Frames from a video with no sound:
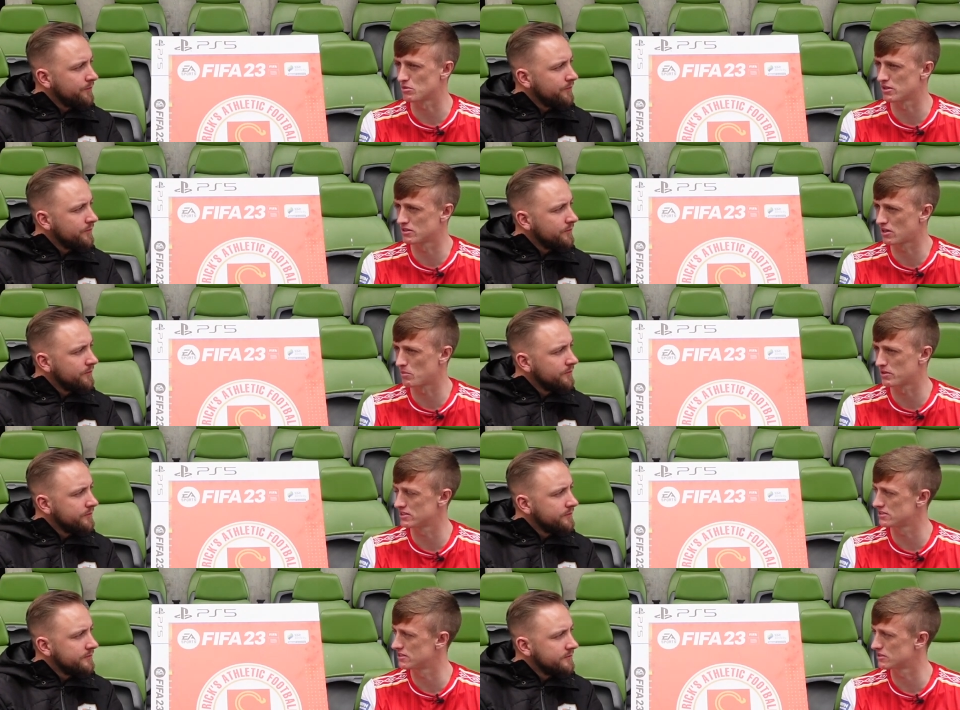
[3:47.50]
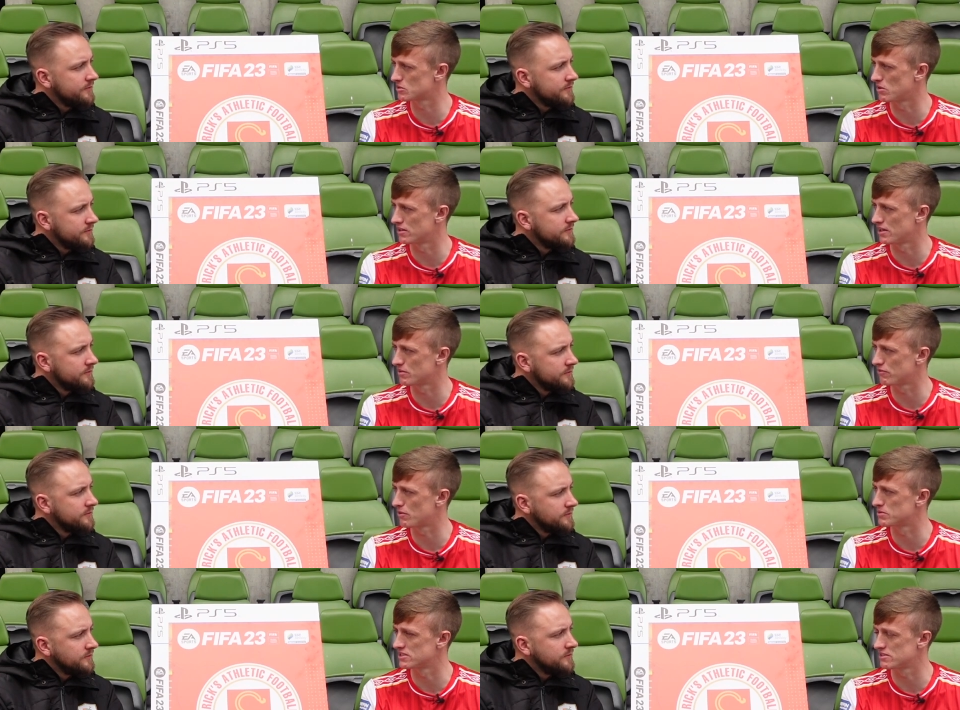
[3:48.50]
Speaker 1: as well. The competition in the squad now
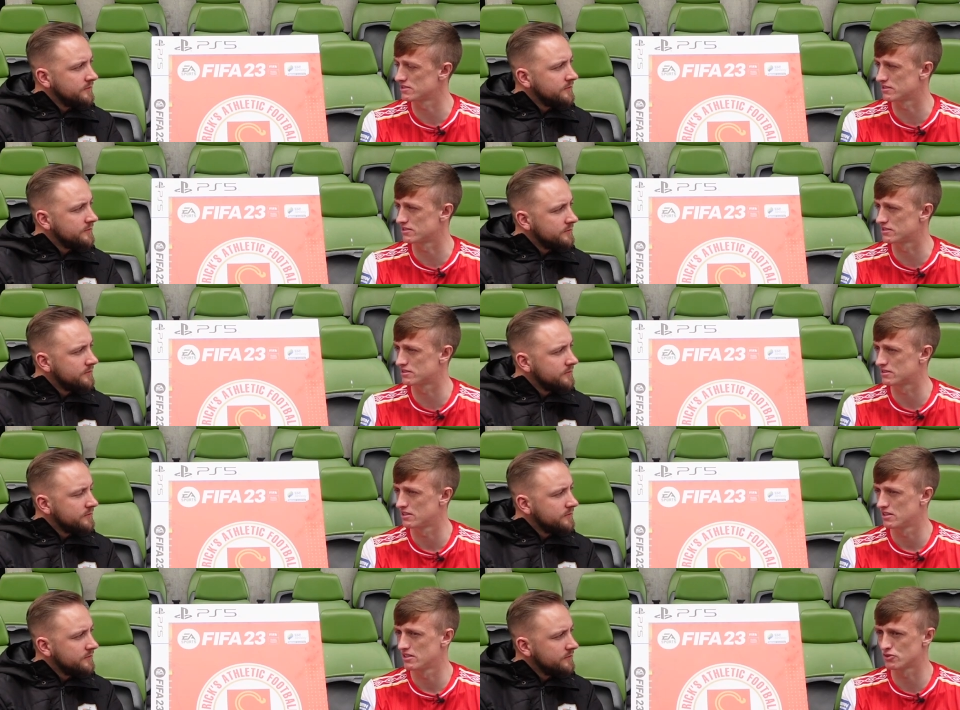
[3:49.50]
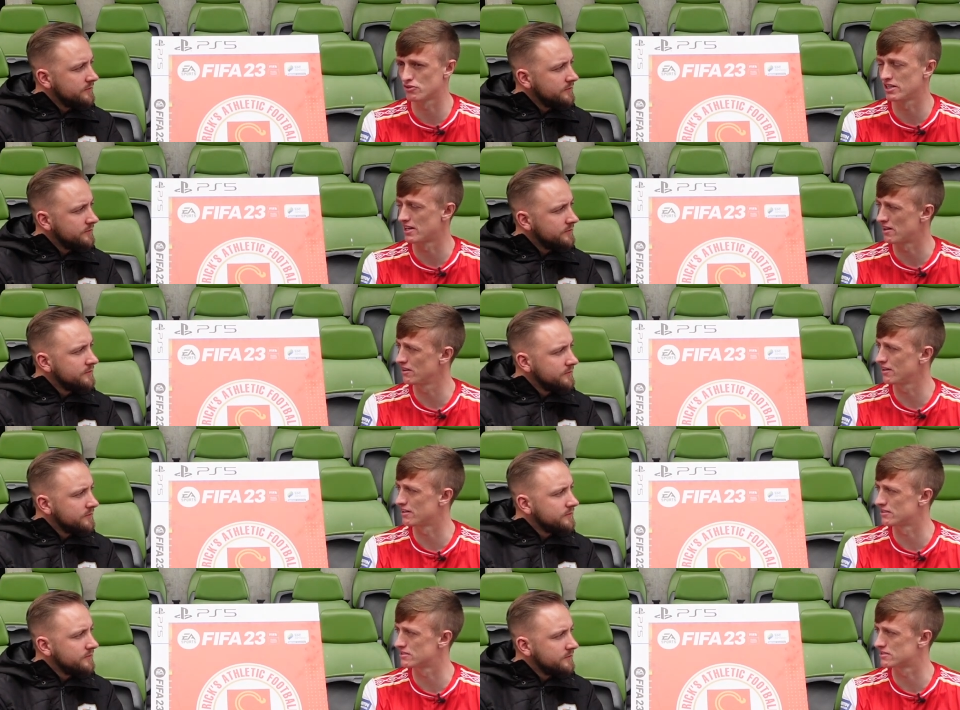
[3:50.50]
for positions is really healthy,
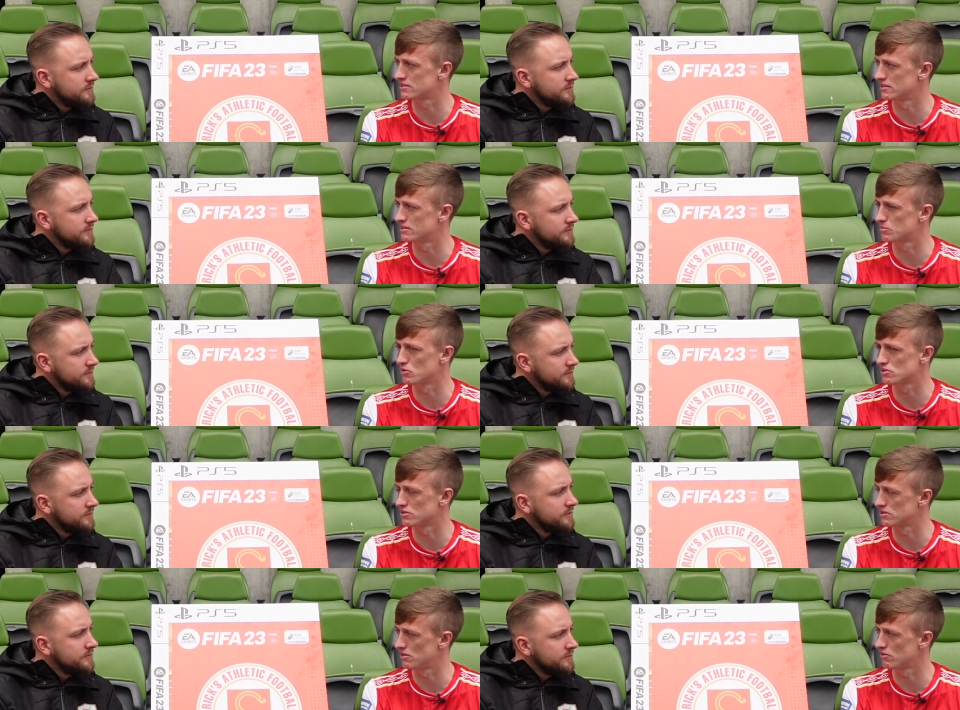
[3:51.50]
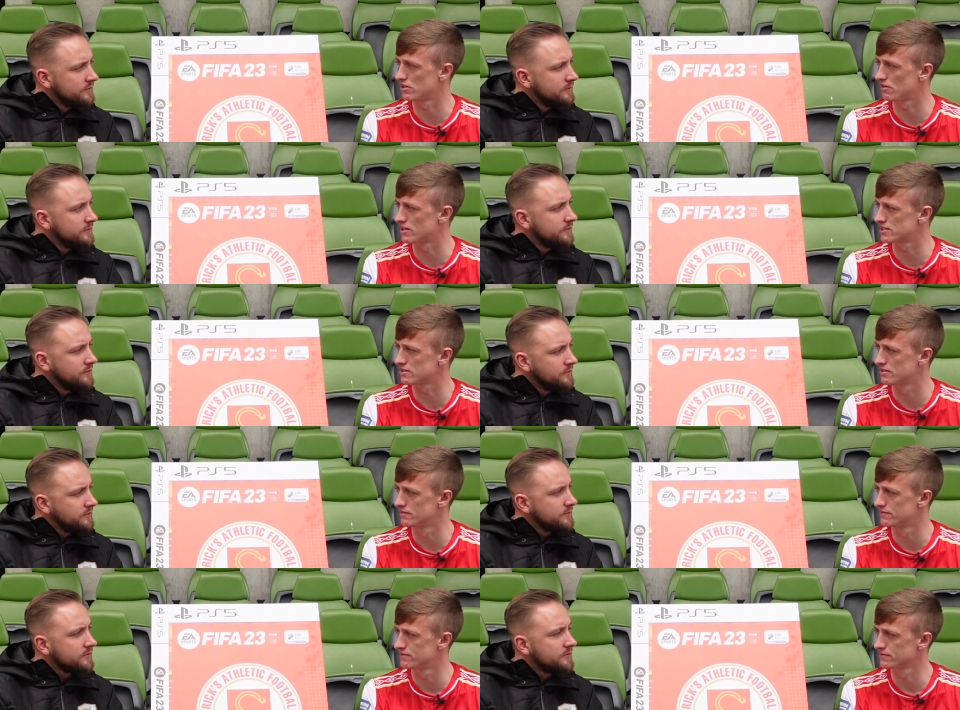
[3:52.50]
and it's pushing us in the right direction.
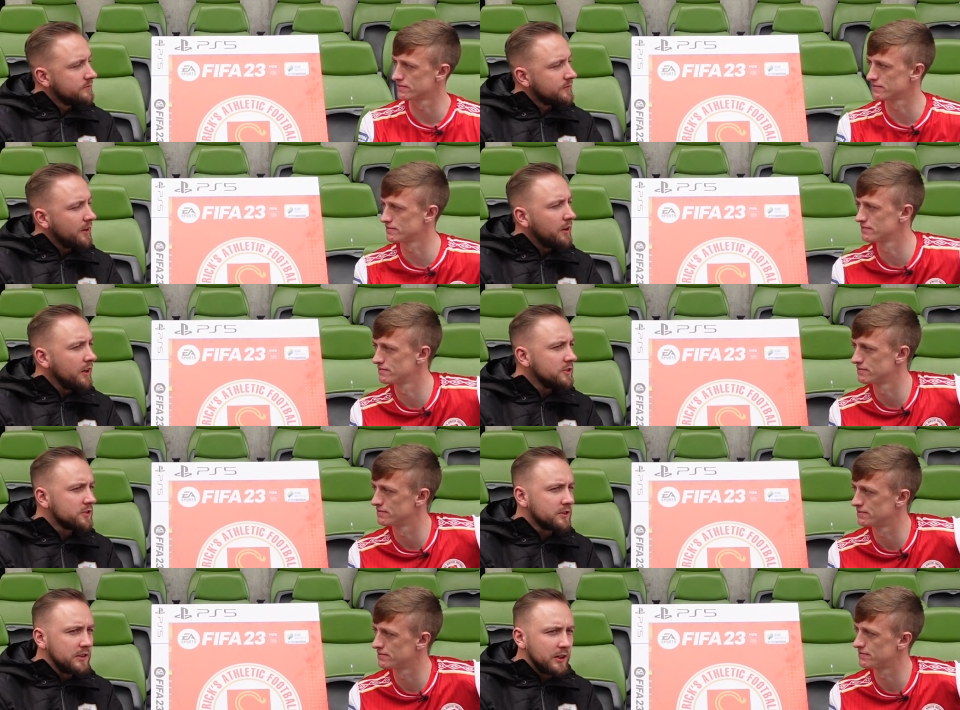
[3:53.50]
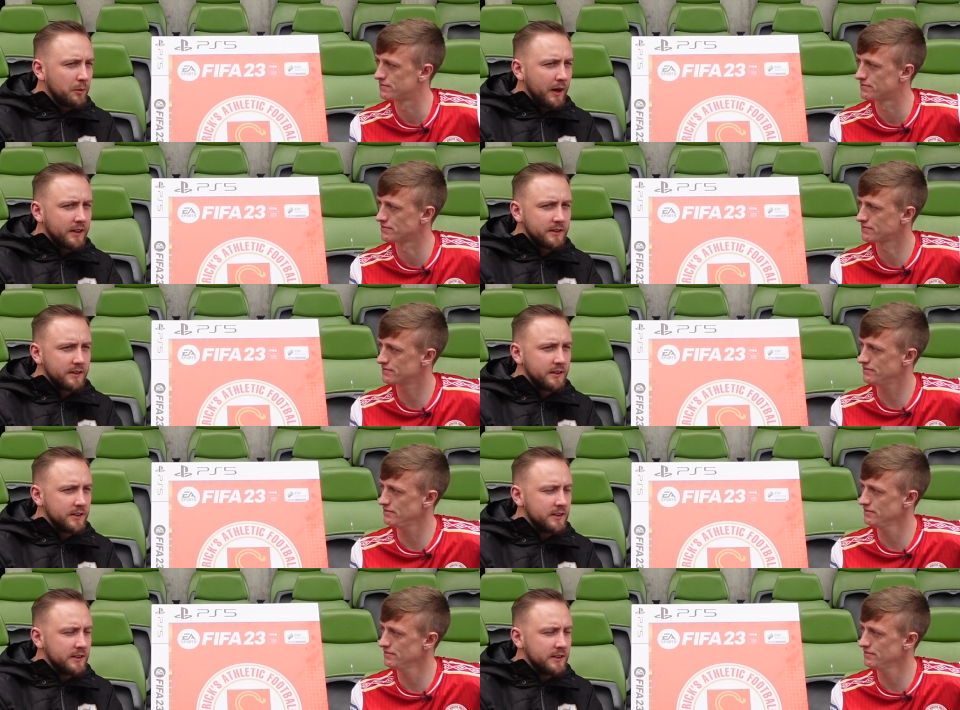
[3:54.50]
Speaker 2: Yeah, I just kind of go back to